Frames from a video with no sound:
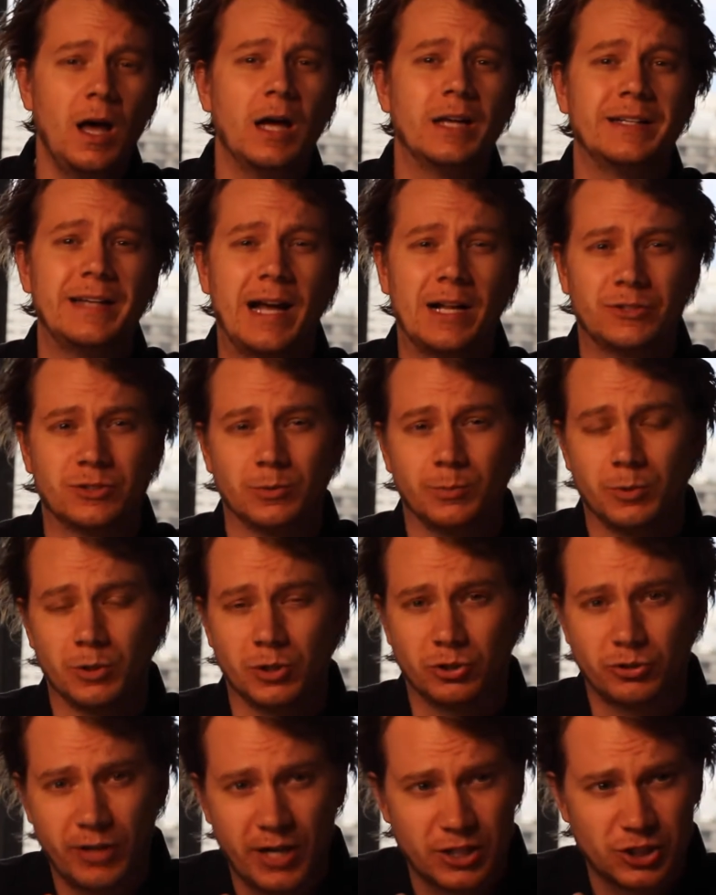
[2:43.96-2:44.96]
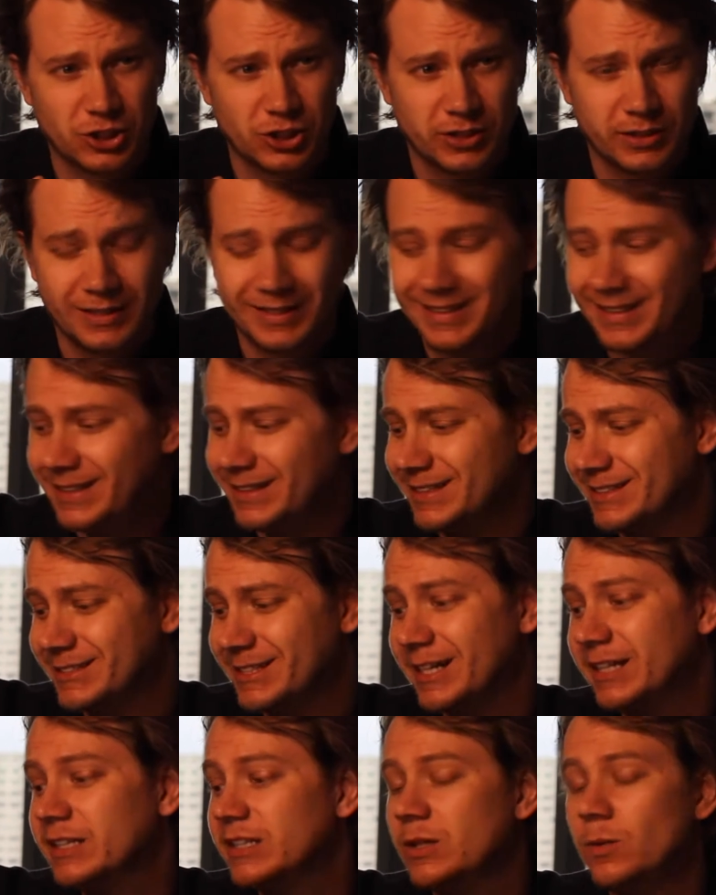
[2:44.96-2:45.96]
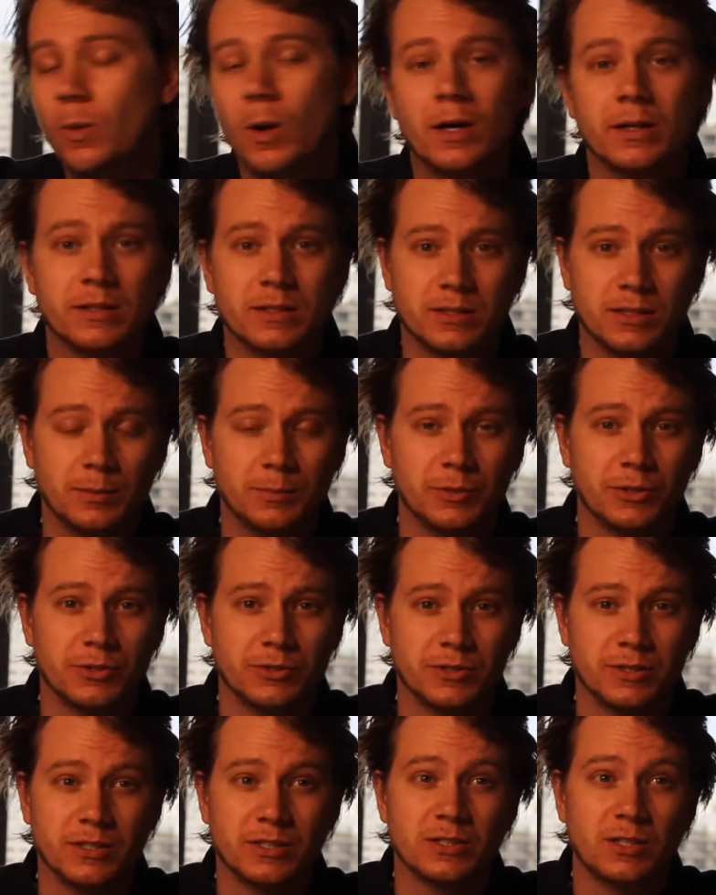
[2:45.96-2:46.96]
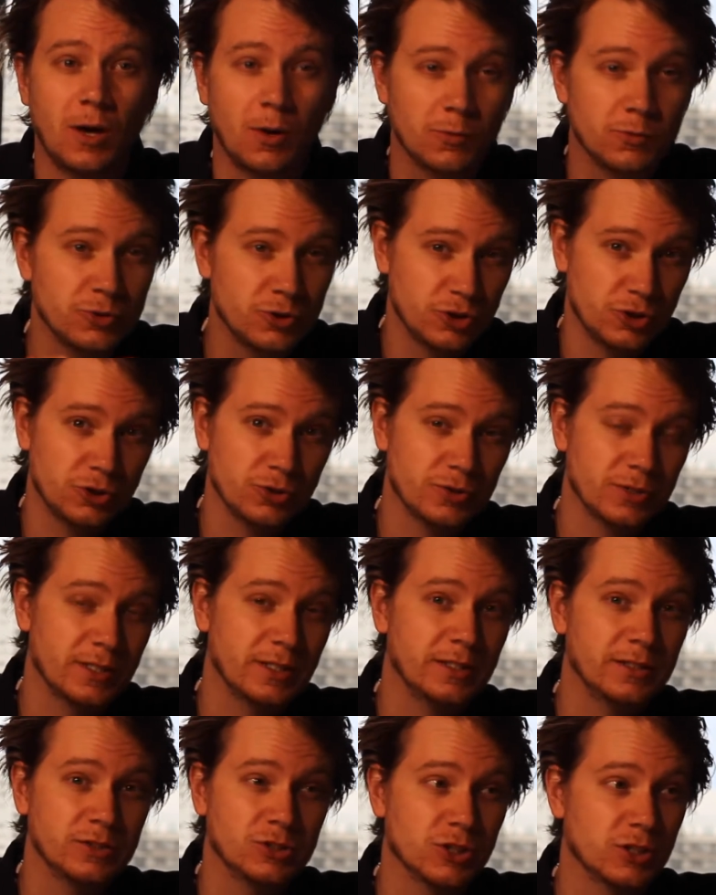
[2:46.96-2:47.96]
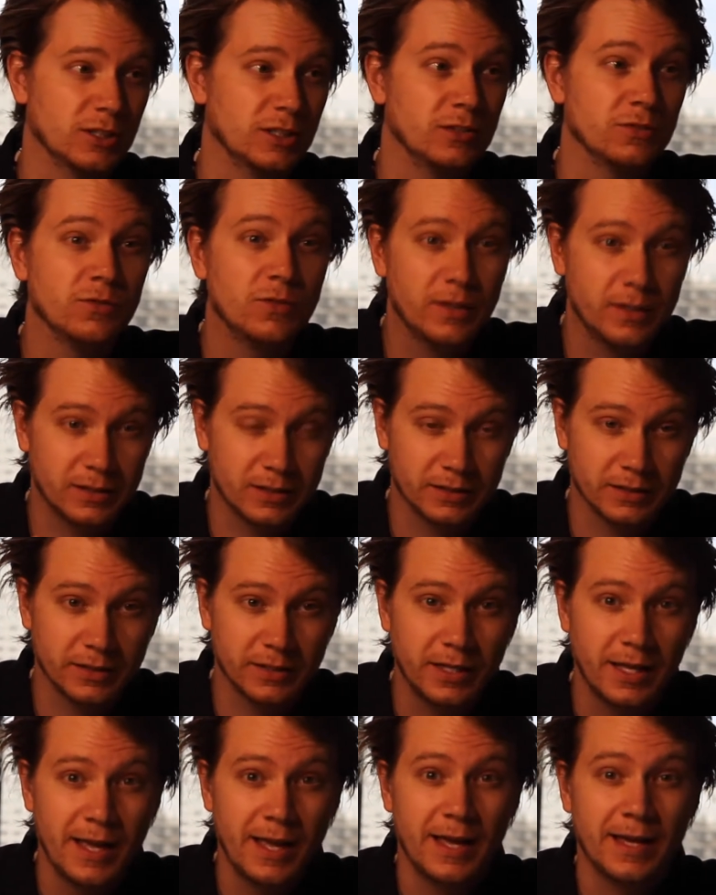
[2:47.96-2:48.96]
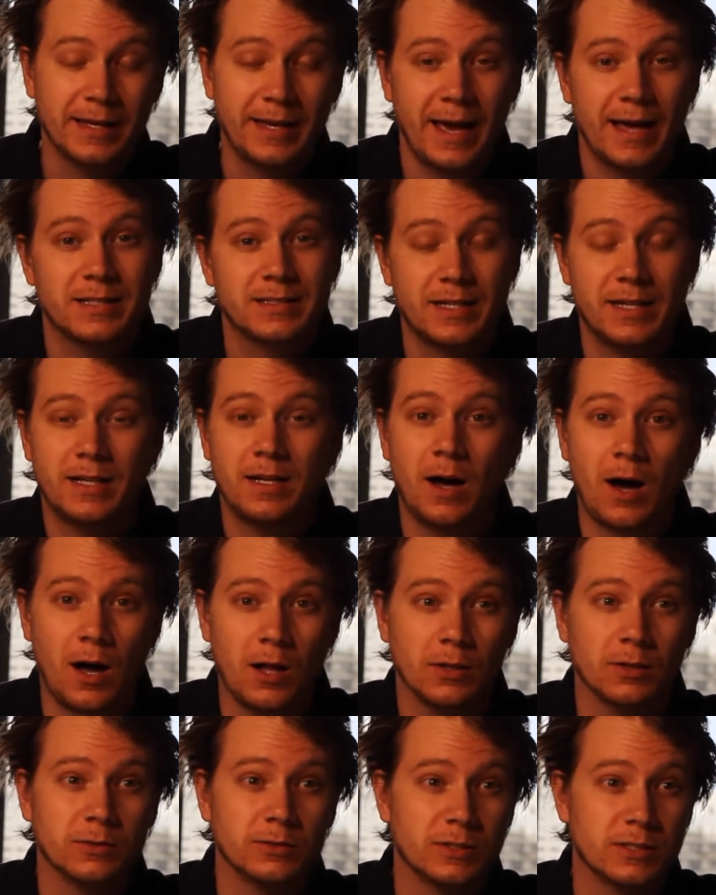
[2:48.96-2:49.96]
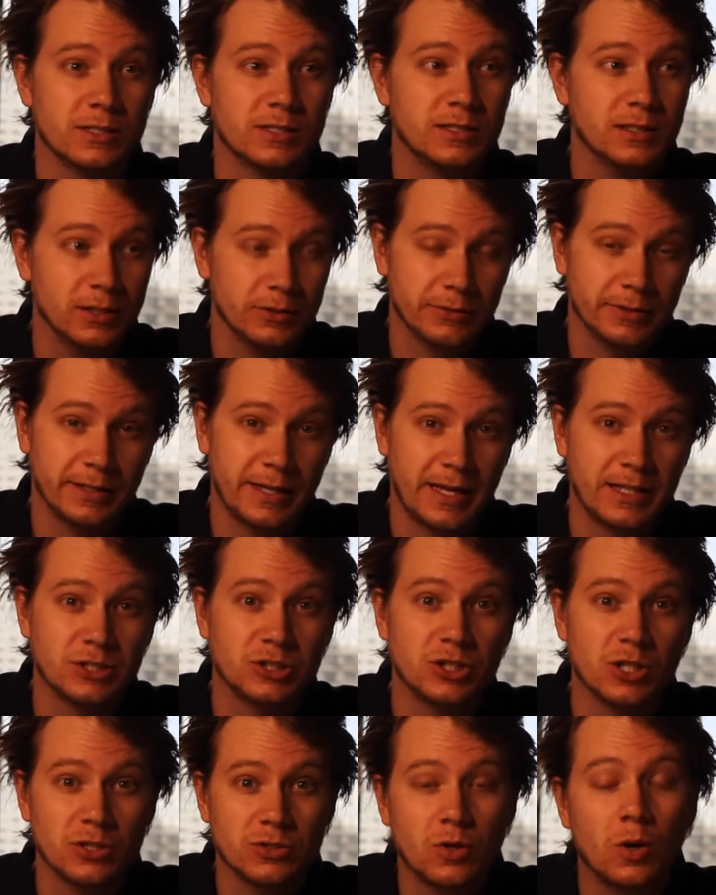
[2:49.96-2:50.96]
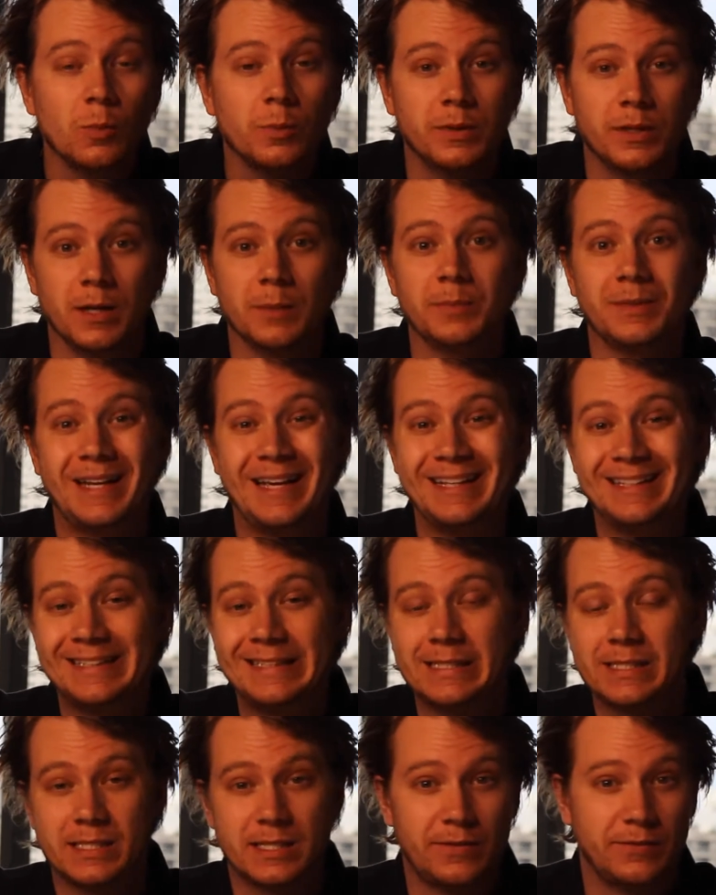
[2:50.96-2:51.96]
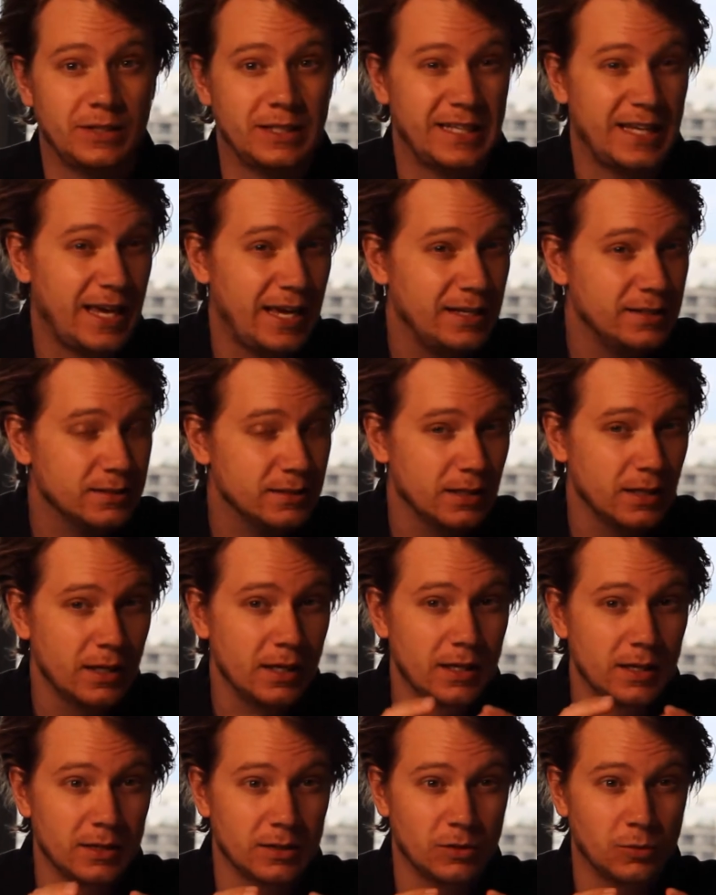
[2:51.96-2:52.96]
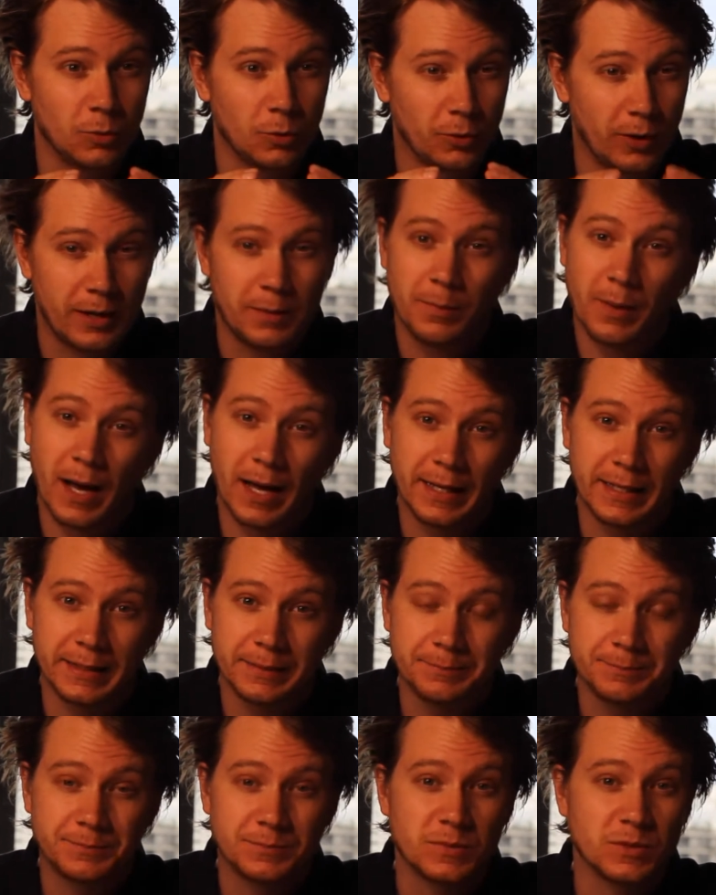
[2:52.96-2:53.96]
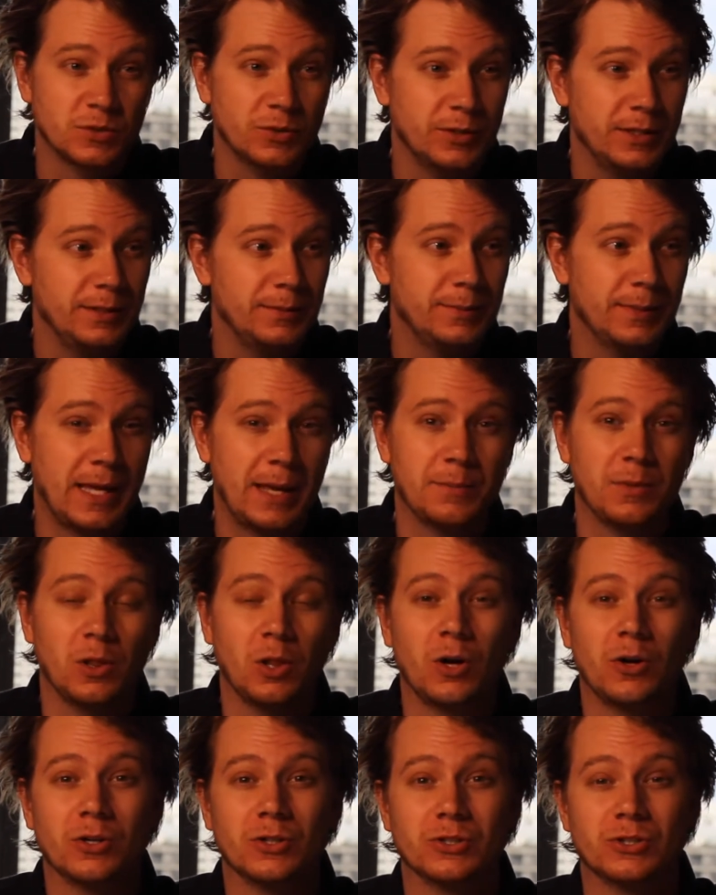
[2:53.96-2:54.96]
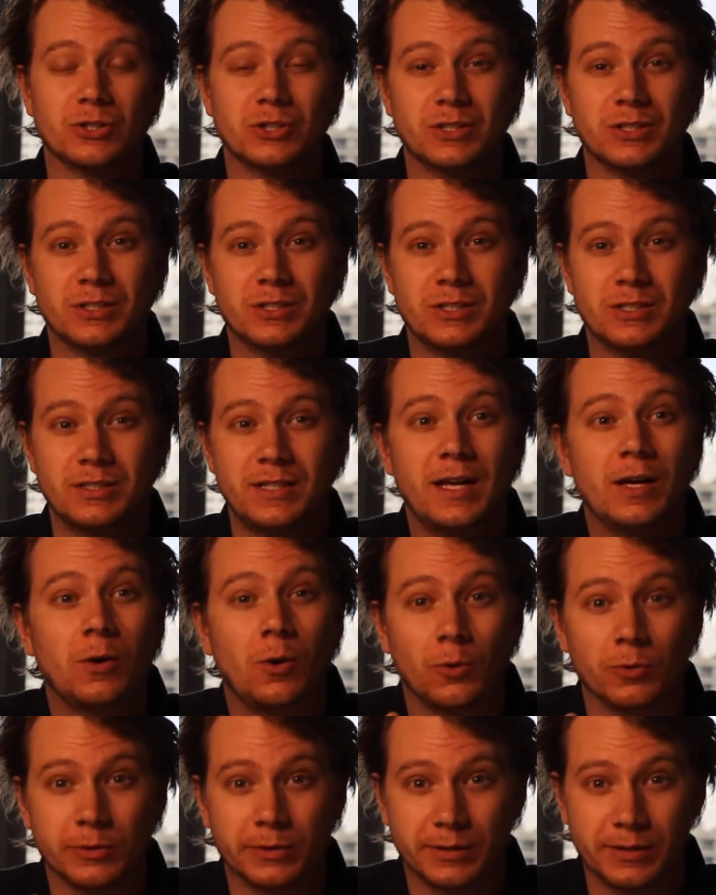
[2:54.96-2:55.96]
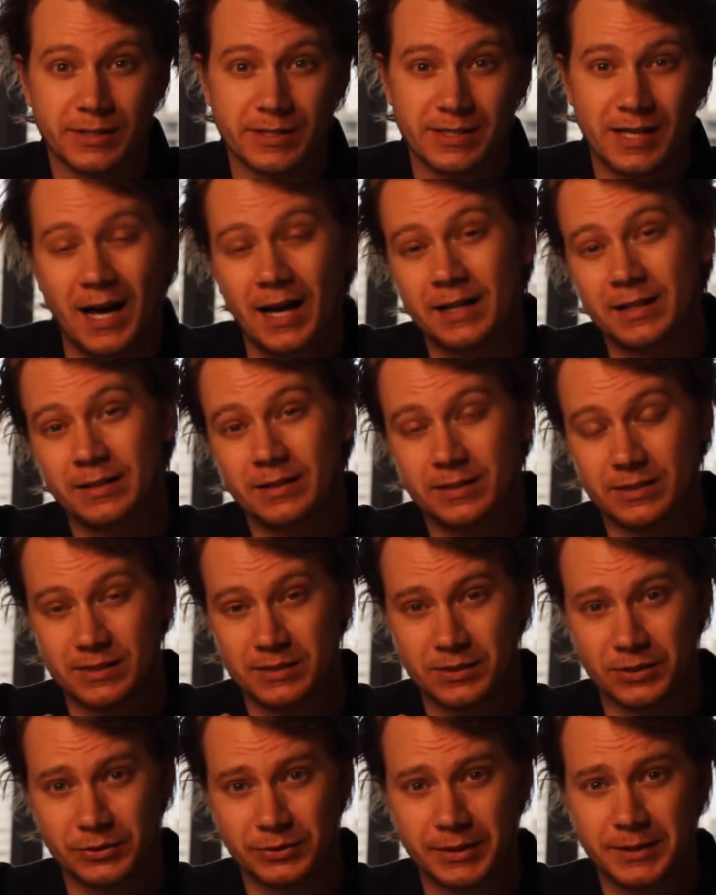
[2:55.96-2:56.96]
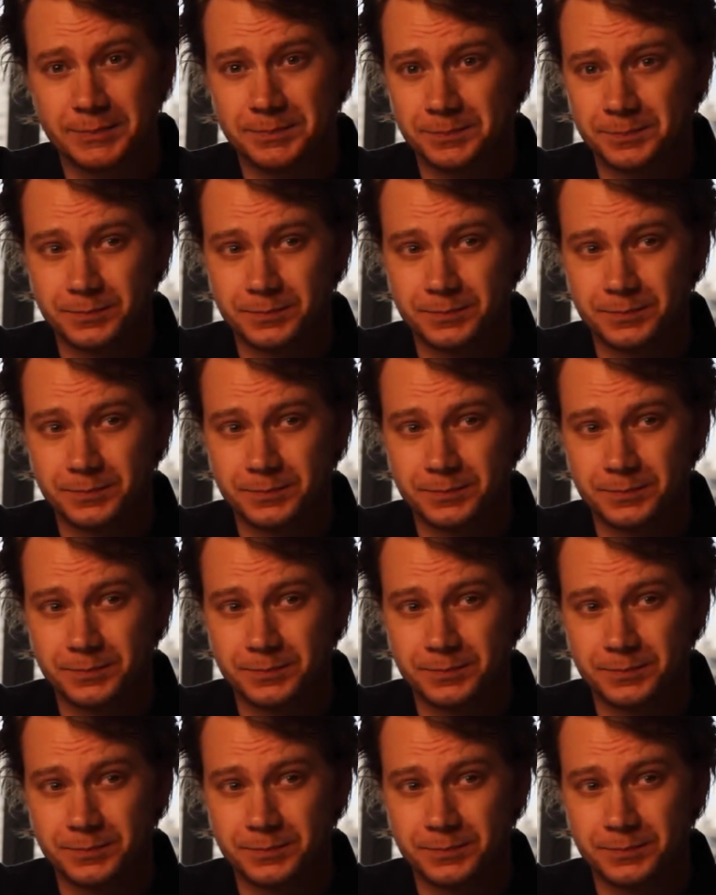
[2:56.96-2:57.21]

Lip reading: Natural progression, he decided he wanted to start producing his own juice, and just conveniently, Cascade Hollow Distillery had just opened up in 1878 right by him, so he became a large stakeholder inside the distillery.